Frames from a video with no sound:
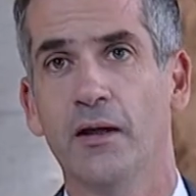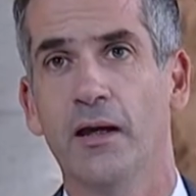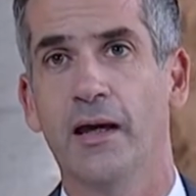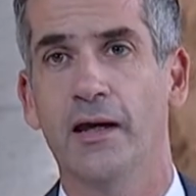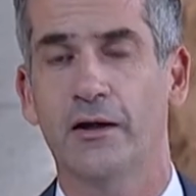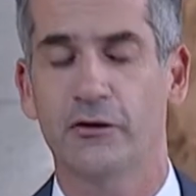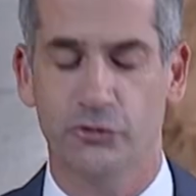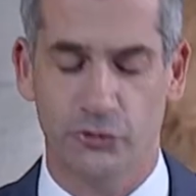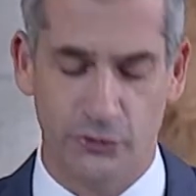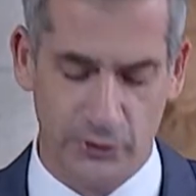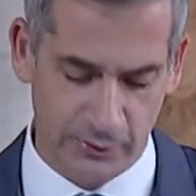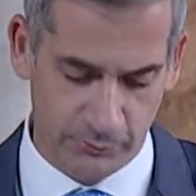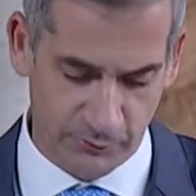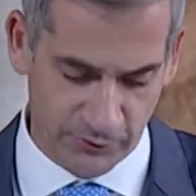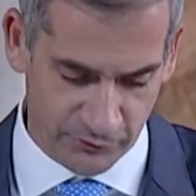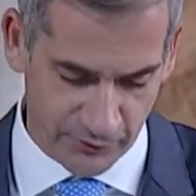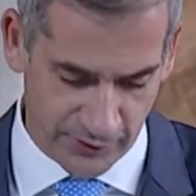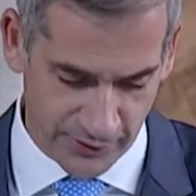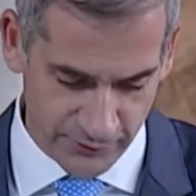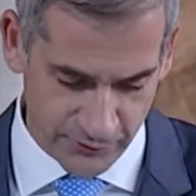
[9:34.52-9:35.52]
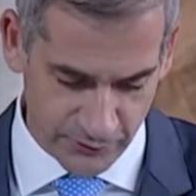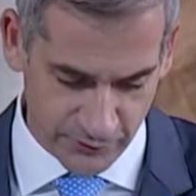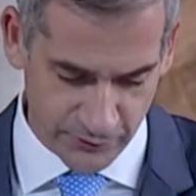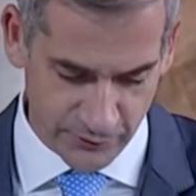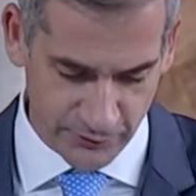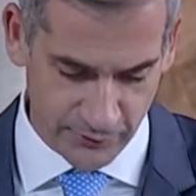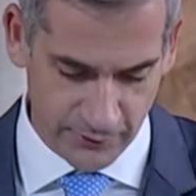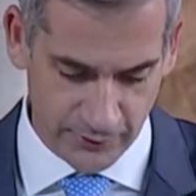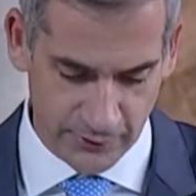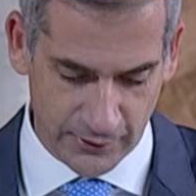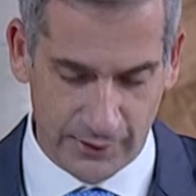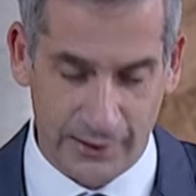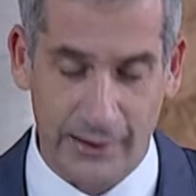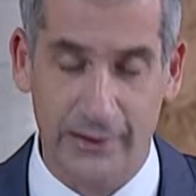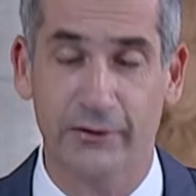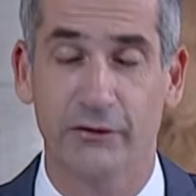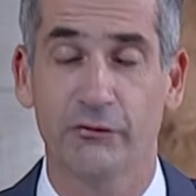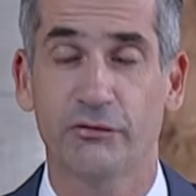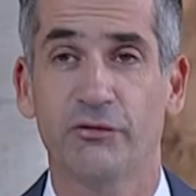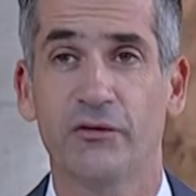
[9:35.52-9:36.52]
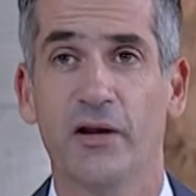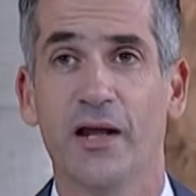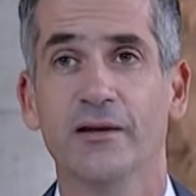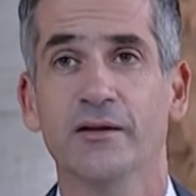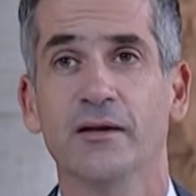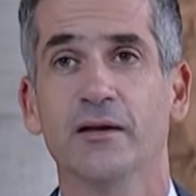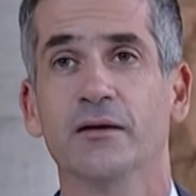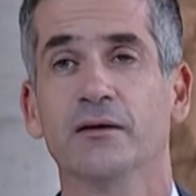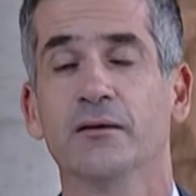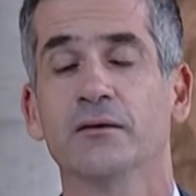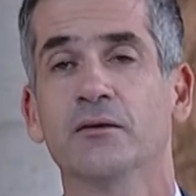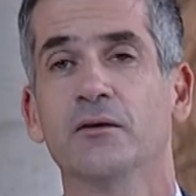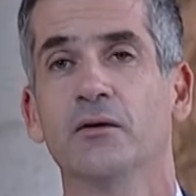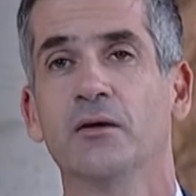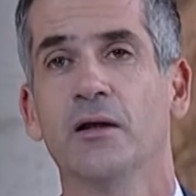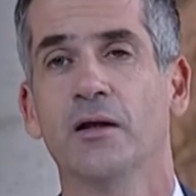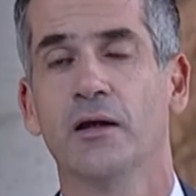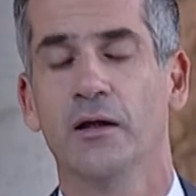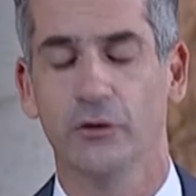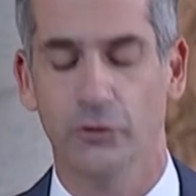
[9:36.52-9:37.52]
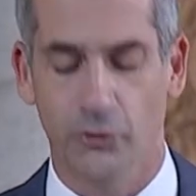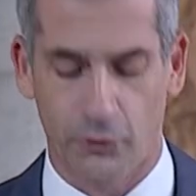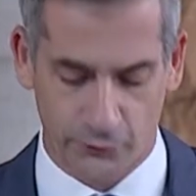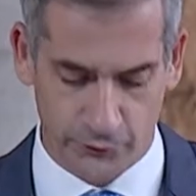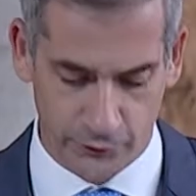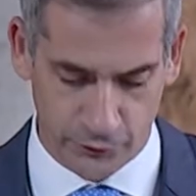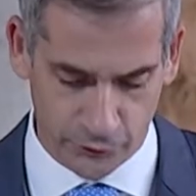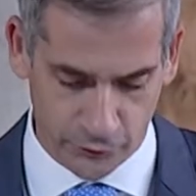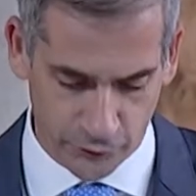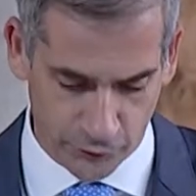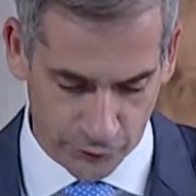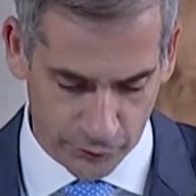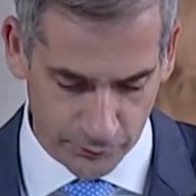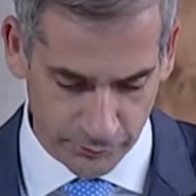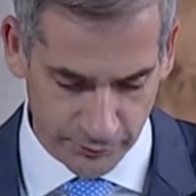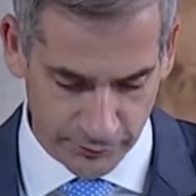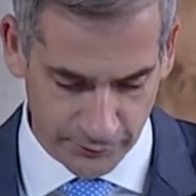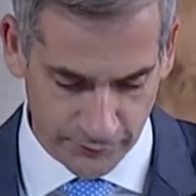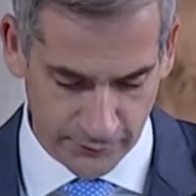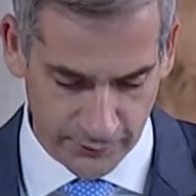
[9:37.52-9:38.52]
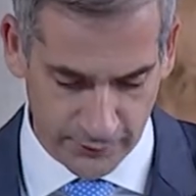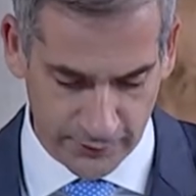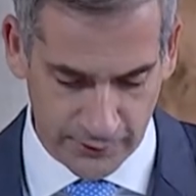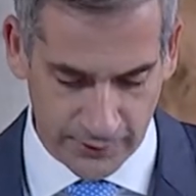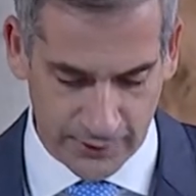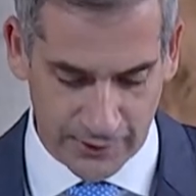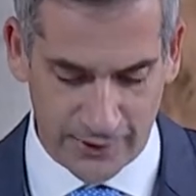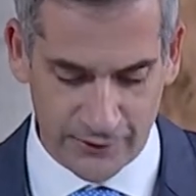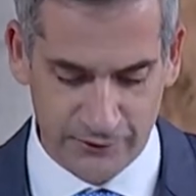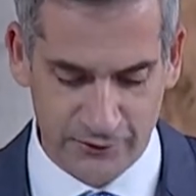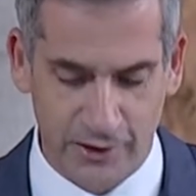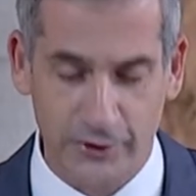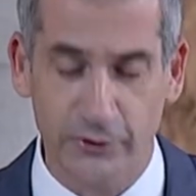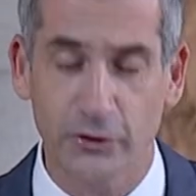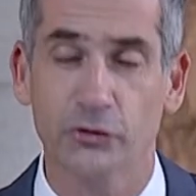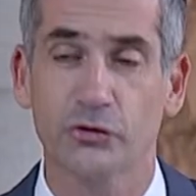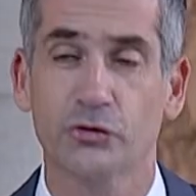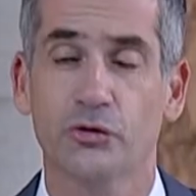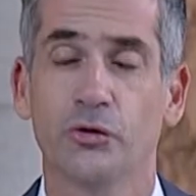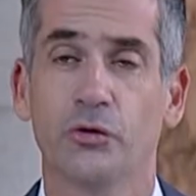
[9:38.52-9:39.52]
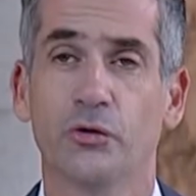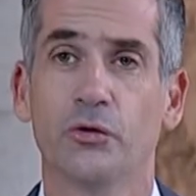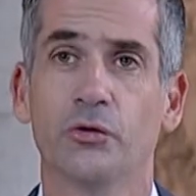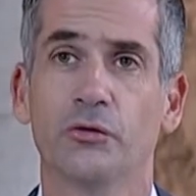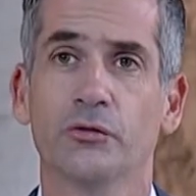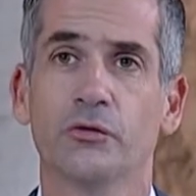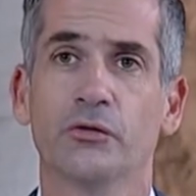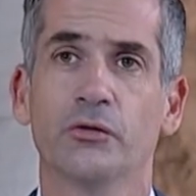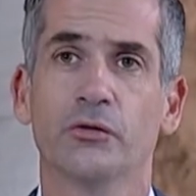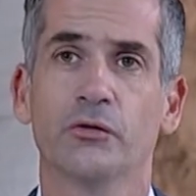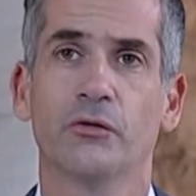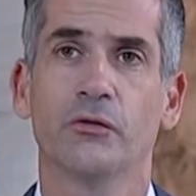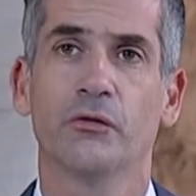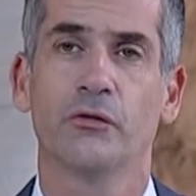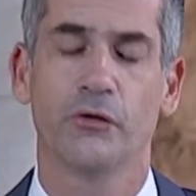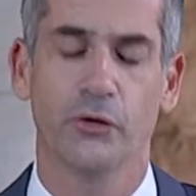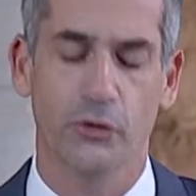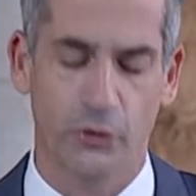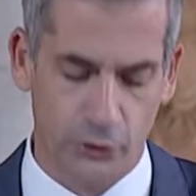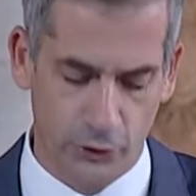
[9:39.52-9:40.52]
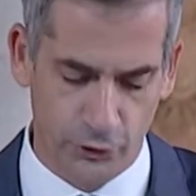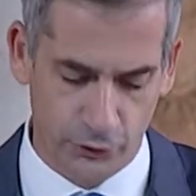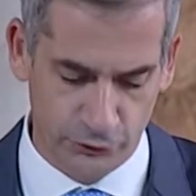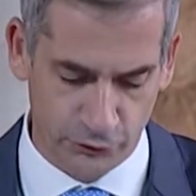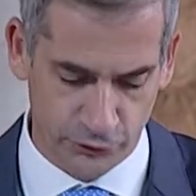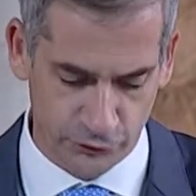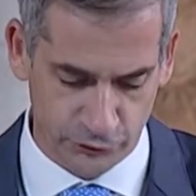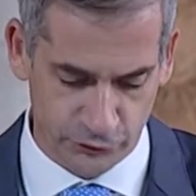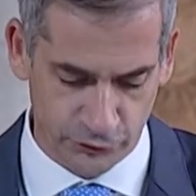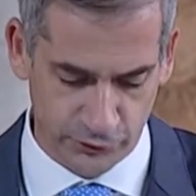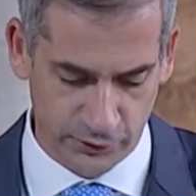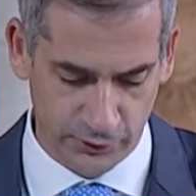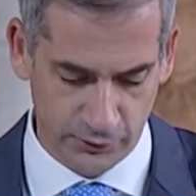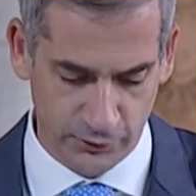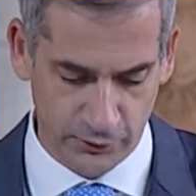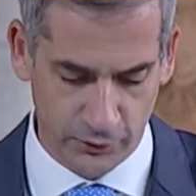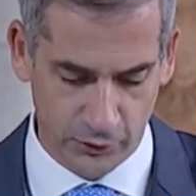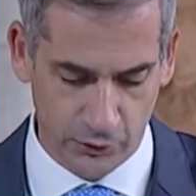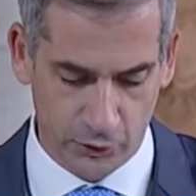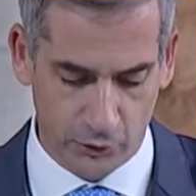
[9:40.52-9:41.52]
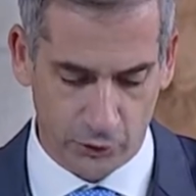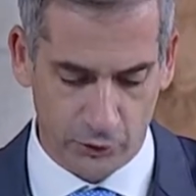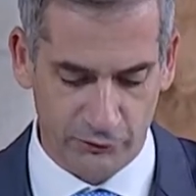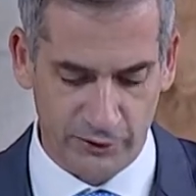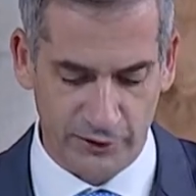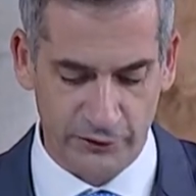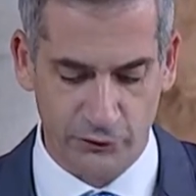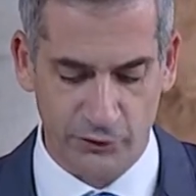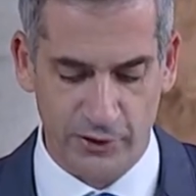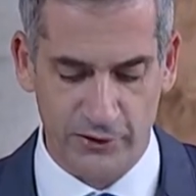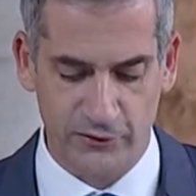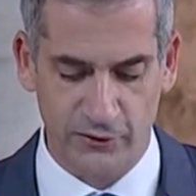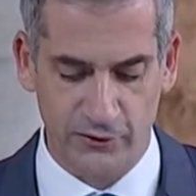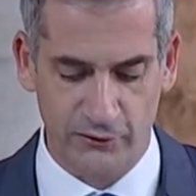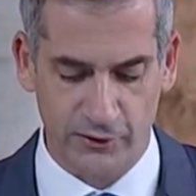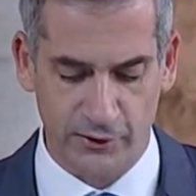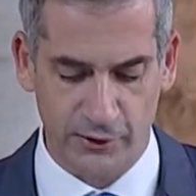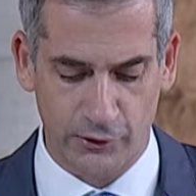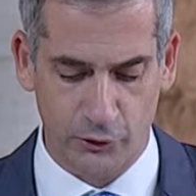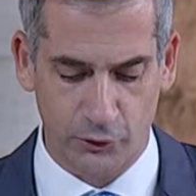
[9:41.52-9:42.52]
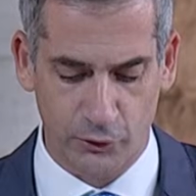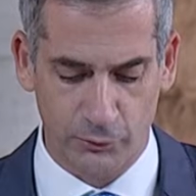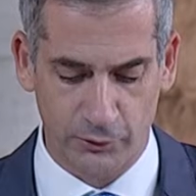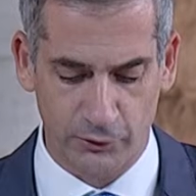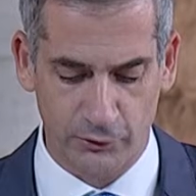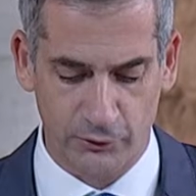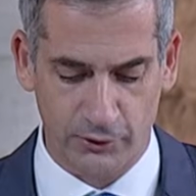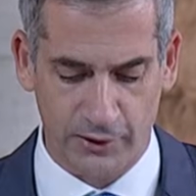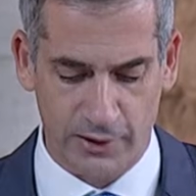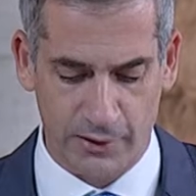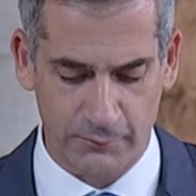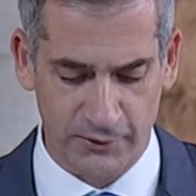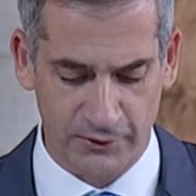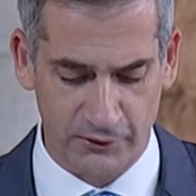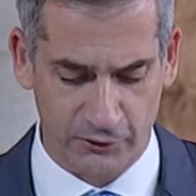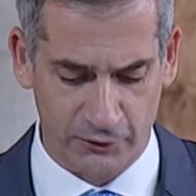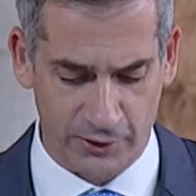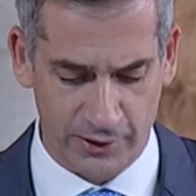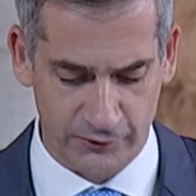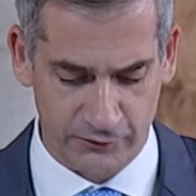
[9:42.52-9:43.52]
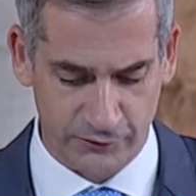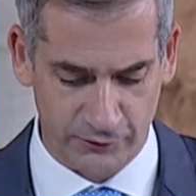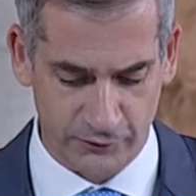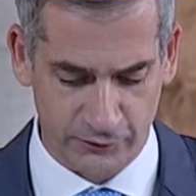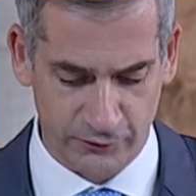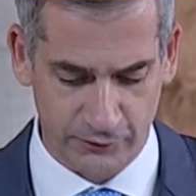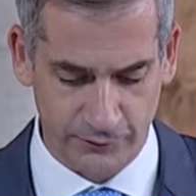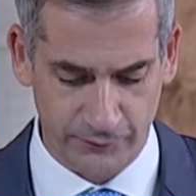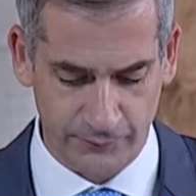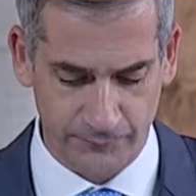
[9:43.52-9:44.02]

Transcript: extreme events, like the flooding in Northern Europe, has underscored the urgency of addressing the global climate crisis.